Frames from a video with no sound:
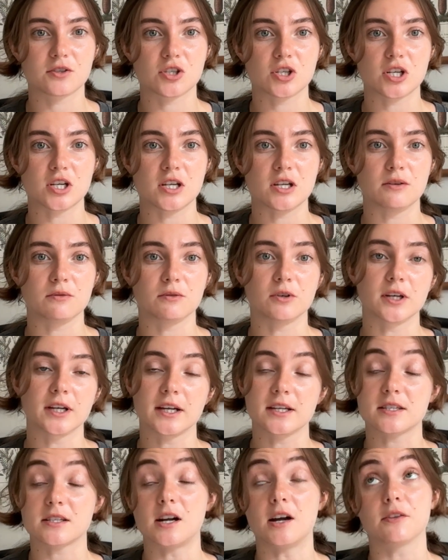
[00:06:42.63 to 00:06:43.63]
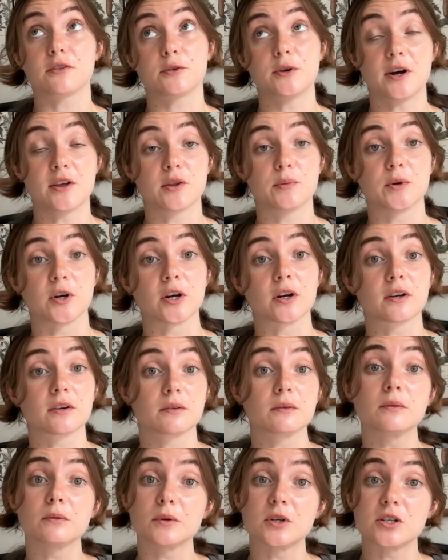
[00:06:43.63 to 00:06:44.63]
well, I guess not throughout the book,
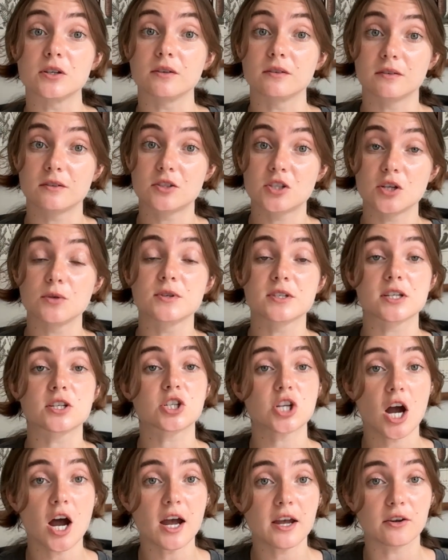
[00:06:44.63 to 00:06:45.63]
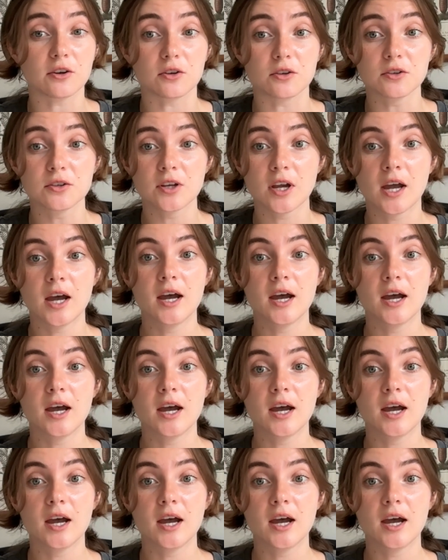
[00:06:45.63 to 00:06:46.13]
when she was a child,